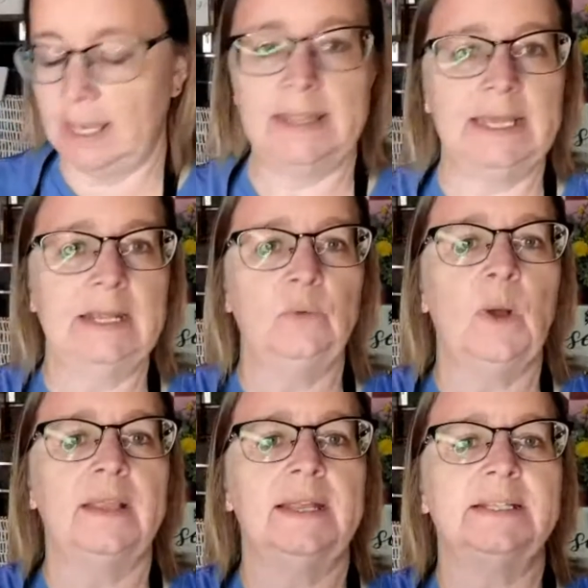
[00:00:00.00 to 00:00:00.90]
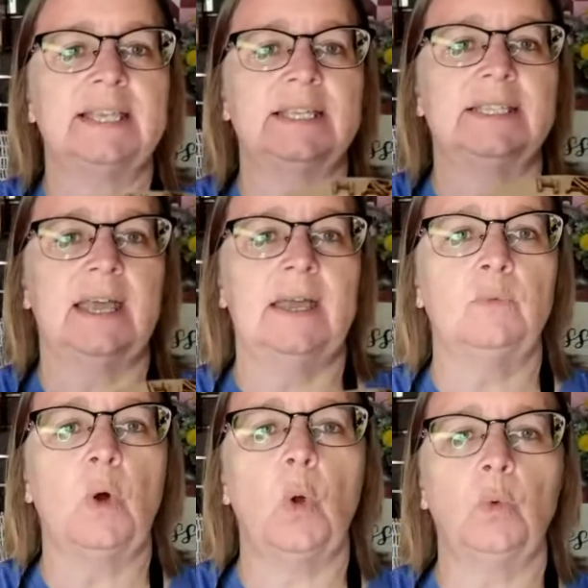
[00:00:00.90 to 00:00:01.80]
and then one that says
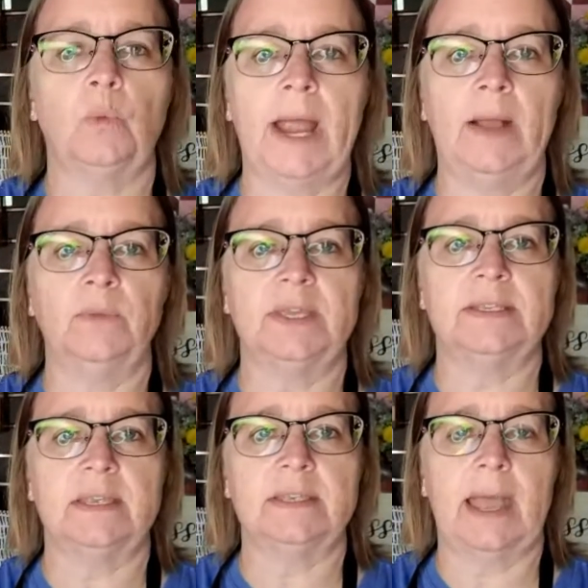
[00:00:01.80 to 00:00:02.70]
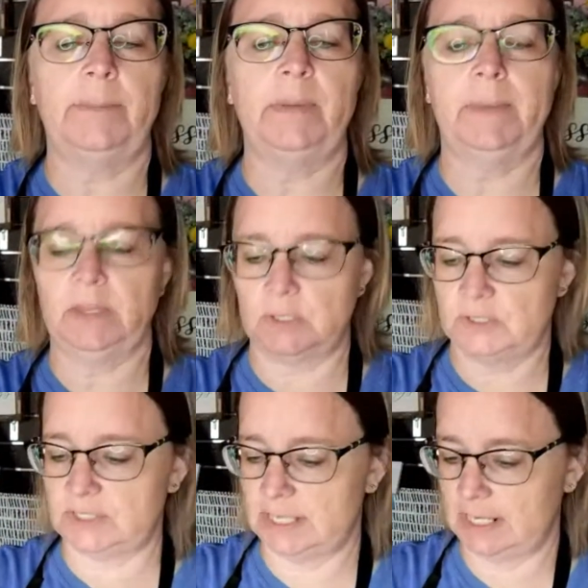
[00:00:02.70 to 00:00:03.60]
a round that says happy
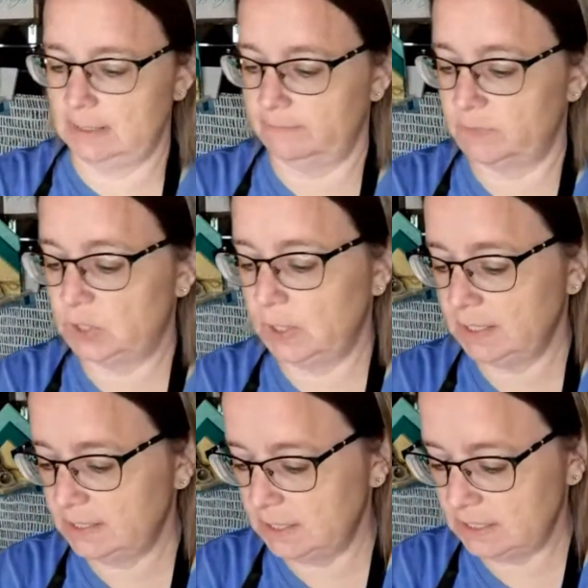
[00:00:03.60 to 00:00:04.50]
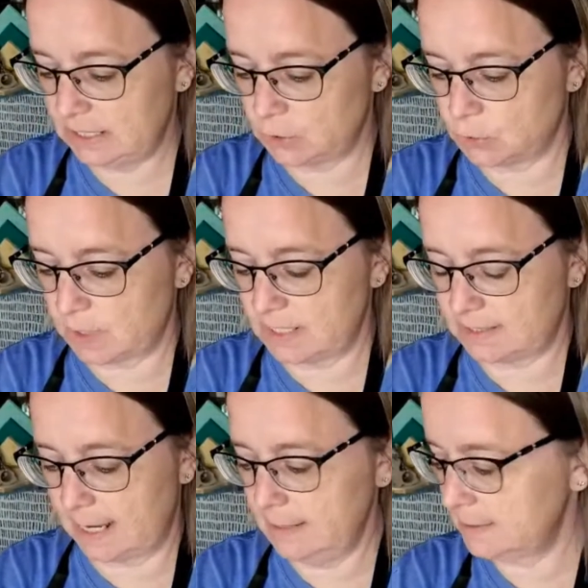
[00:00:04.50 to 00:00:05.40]
mother's day so that's the tier tray
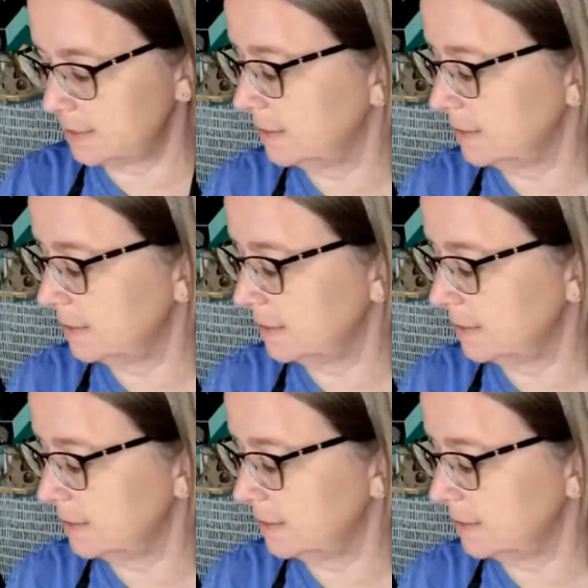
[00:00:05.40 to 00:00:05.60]
set